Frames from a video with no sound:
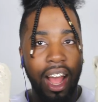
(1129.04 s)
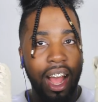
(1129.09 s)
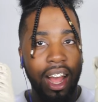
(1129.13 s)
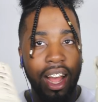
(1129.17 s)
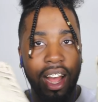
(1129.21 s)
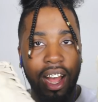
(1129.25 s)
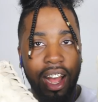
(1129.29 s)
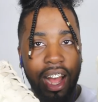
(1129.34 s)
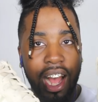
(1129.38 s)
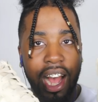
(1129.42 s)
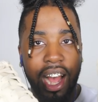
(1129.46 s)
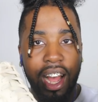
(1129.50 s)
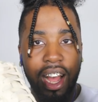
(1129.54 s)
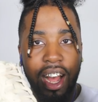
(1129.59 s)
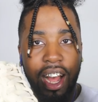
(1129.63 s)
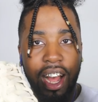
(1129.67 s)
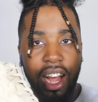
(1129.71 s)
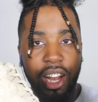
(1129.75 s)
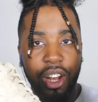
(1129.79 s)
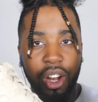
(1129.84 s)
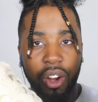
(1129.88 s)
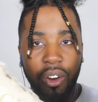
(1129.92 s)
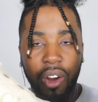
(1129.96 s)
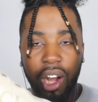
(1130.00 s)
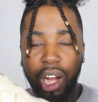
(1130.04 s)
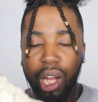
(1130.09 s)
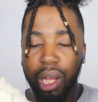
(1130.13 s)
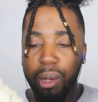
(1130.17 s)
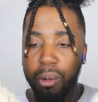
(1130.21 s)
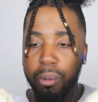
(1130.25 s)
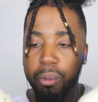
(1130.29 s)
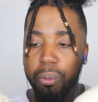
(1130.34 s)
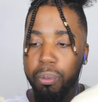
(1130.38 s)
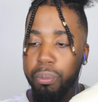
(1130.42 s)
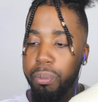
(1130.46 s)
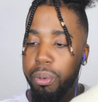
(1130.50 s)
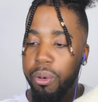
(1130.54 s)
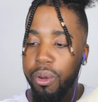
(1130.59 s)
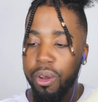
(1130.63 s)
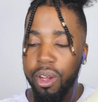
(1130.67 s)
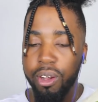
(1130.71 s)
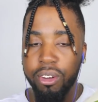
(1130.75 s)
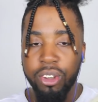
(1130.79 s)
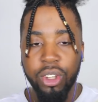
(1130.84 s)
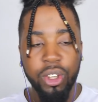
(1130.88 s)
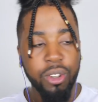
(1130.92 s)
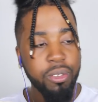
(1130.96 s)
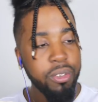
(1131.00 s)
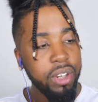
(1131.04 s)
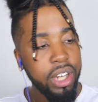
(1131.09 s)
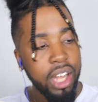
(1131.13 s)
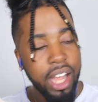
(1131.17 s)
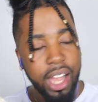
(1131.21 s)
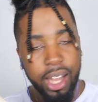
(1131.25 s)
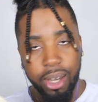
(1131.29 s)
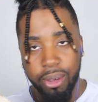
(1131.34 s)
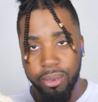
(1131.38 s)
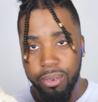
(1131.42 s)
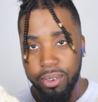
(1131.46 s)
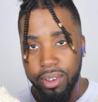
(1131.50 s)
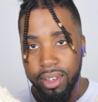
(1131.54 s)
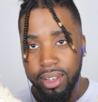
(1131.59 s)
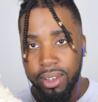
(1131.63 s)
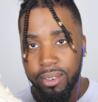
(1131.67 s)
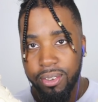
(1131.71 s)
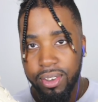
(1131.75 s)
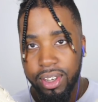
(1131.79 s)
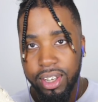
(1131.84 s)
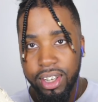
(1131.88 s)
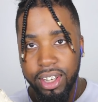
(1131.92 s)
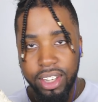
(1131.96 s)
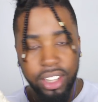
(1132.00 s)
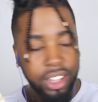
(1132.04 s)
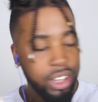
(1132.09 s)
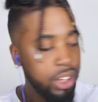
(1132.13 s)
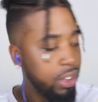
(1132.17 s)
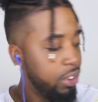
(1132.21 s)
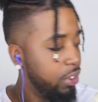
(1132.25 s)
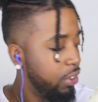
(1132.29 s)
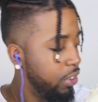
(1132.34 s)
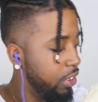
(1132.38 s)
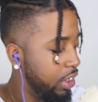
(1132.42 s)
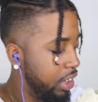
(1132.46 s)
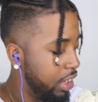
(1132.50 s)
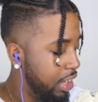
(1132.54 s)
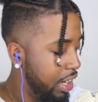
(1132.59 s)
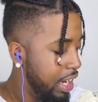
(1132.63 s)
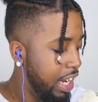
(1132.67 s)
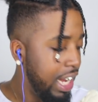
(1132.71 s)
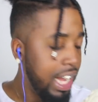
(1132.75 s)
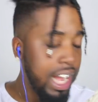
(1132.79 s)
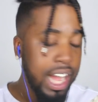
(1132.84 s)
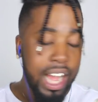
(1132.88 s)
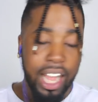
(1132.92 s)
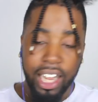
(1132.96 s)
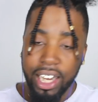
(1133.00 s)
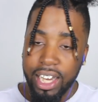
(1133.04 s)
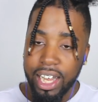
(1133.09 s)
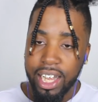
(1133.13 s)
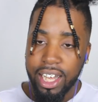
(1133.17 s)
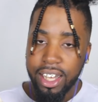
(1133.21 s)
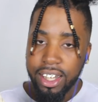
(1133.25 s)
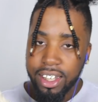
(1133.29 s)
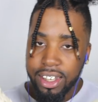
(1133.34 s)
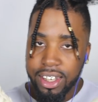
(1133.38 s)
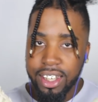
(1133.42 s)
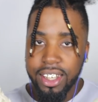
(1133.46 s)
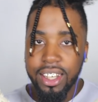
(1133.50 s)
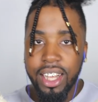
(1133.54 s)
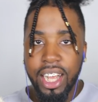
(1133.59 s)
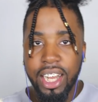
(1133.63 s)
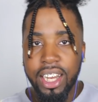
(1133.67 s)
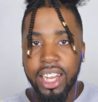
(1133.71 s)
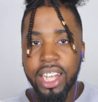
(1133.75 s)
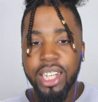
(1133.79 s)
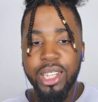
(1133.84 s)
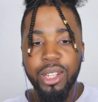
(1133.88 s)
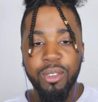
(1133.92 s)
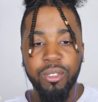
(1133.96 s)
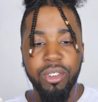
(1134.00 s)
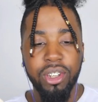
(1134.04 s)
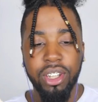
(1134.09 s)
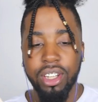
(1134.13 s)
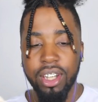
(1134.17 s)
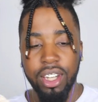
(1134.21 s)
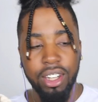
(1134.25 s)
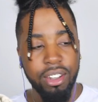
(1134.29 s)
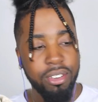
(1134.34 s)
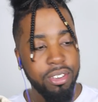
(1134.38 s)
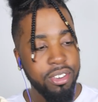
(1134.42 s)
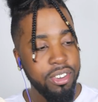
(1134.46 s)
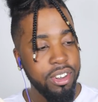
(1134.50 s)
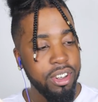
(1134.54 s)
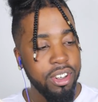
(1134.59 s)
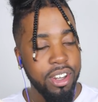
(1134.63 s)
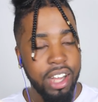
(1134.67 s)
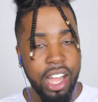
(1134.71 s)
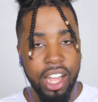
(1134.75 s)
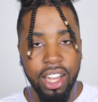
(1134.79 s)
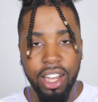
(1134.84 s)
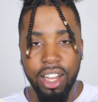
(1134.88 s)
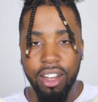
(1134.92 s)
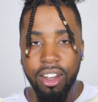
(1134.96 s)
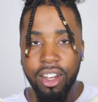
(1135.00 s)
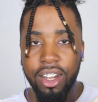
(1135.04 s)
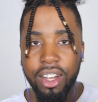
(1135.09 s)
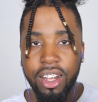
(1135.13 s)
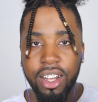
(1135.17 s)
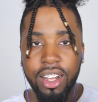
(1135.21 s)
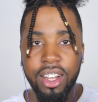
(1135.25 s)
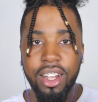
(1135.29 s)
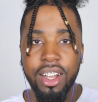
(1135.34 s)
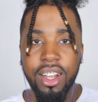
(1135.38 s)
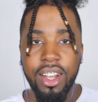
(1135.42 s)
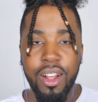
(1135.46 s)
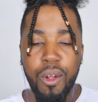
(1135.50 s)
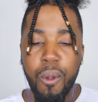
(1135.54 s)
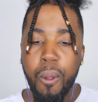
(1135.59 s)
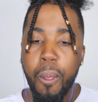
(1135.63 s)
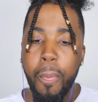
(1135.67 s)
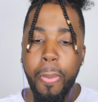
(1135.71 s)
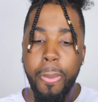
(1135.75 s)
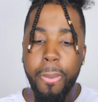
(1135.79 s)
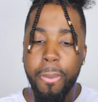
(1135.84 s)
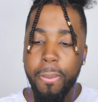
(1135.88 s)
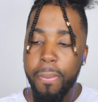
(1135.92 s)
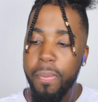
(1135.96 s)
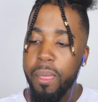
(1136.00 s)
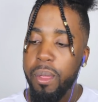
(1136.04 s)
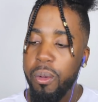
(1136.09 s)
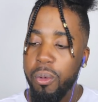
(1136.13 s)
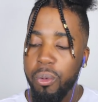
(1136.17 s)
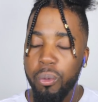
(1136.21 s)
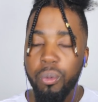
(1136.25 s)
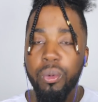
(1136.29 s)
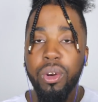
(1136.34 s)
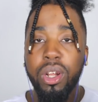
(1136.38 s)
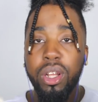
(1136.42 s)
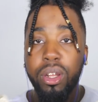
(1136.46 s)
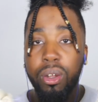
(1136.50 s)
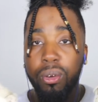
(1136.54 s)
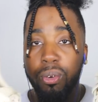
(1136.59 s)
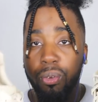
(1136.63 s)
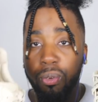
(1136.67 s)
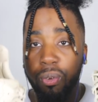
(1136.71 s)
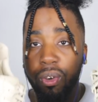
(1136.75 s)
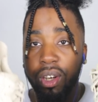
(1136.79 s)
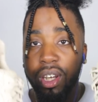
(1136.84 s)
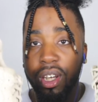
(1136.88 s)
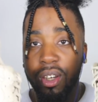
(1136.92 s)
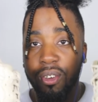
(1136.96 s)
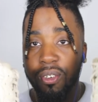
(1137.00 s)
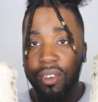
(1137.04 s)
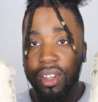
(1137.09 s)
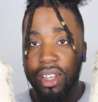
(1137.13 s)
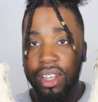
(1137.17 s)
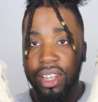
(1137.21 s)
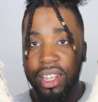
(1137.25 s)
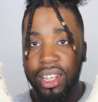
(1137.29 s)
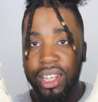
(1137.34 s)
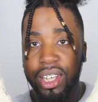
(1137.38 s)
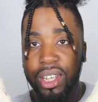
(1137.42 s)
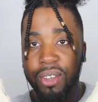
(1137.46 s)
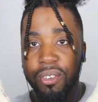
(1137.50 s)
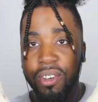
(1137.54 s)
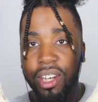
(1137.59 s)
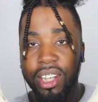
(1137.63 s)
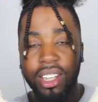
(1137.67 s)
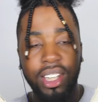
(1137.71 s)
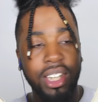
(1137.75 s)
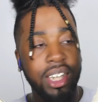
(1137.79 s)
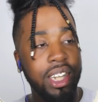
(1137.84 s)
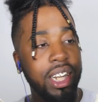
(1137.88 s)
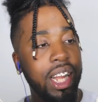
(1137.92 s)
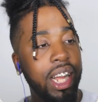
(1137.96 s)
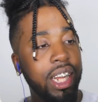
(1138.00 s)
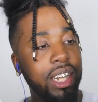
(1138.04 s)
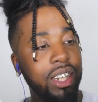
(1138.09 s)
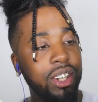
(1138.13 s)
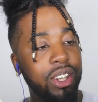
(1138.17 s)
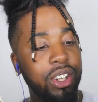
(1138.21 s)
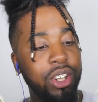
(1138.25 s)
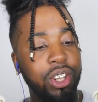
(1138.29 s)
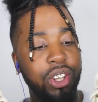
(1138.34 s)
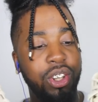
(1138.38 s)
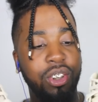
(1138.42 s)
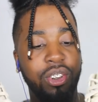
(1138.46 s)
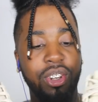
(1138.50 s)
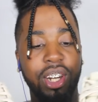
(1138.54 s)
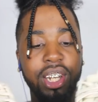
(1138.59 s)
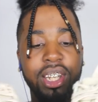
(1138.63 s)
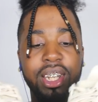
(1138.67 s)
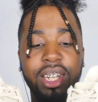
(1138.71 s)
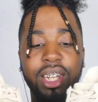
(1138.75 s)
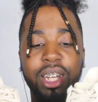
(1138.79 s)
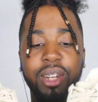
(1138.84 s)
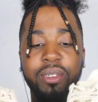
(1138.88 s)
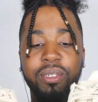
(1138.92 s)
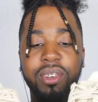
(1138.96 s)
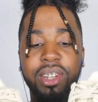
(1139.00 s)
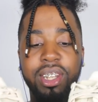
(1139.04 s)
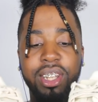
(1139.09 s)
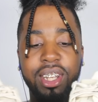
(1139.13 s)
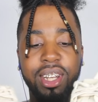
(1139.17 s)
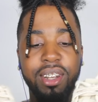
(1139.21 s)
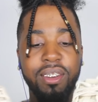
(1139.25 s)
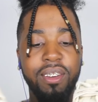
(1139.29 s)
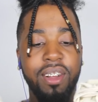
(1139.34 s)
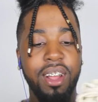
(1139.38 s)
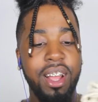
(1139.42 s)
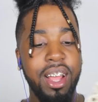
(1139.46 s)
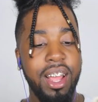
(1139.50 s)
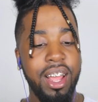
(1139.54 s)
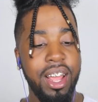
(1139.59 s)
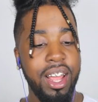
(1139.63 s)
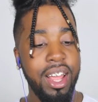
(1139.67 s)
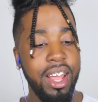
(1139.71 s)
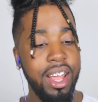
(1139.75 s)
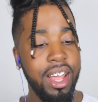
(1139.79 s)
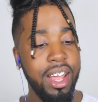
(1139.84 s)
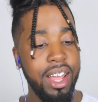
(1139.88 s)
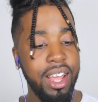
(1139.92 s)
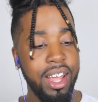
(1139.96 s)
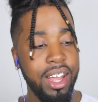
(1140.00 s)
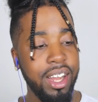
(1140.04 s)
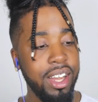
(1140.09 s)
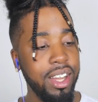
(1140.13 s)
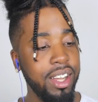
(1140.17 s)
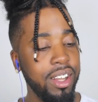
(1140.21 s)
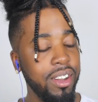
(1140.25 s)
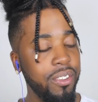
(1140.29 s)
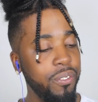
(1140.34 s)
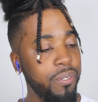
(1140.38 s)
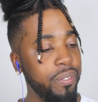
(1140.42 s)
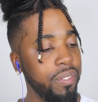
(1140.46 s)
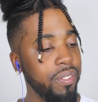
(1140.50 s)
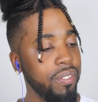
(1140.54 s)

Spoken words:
I know I can pull off so many outfits with these shoes. I got some stuff, you know, I can really freak with these, especially like dressing up and stuff. And